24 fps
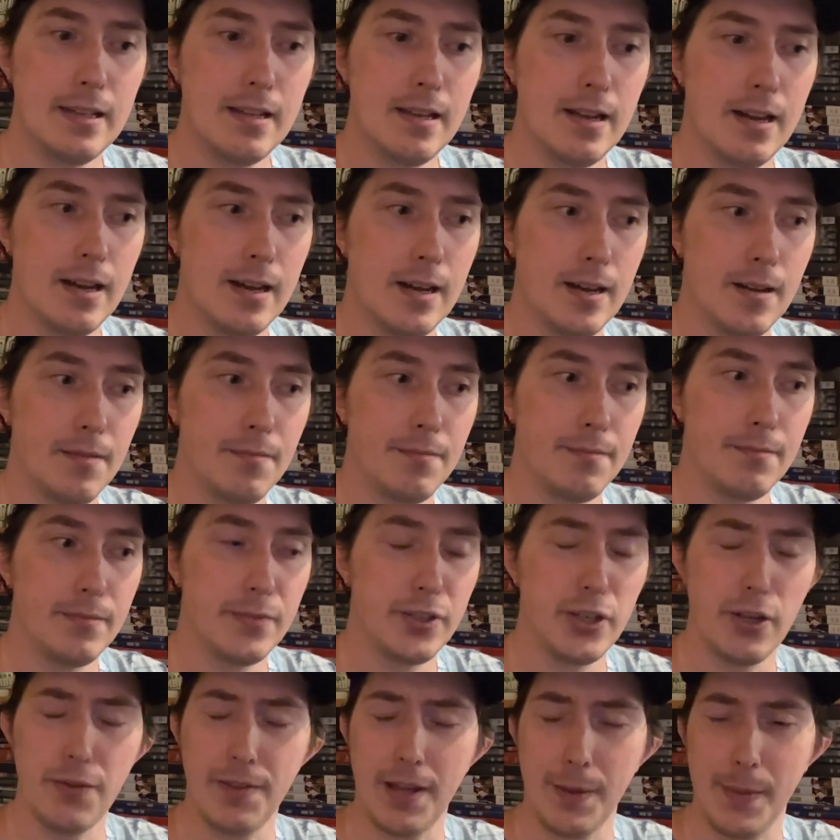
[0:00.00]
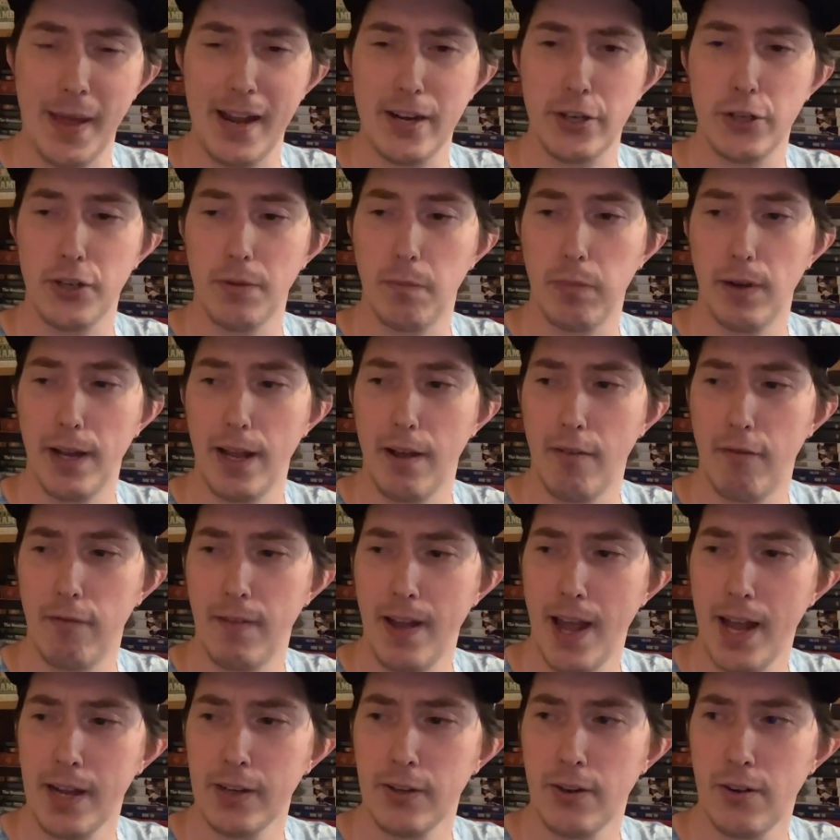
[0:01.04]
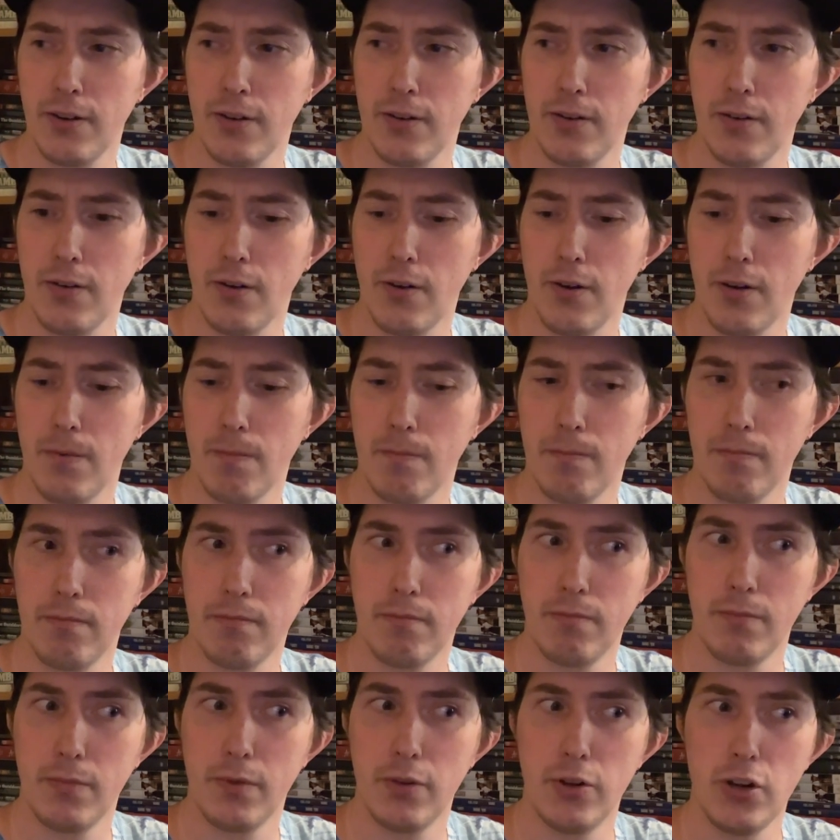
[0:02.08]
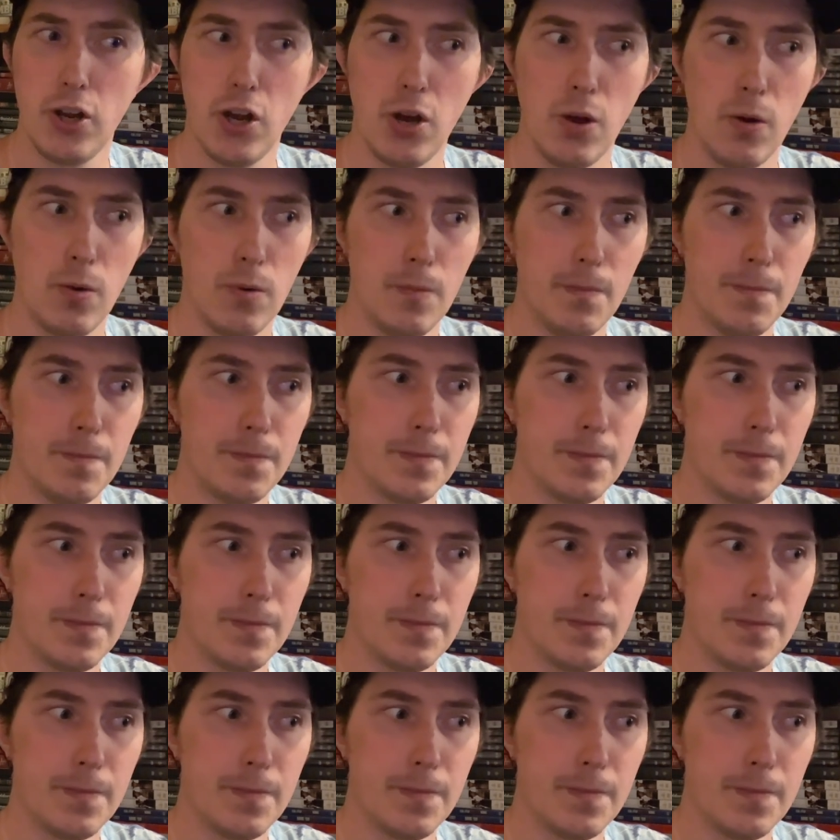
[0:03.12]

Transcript: Um, do you think that should play a factor or no?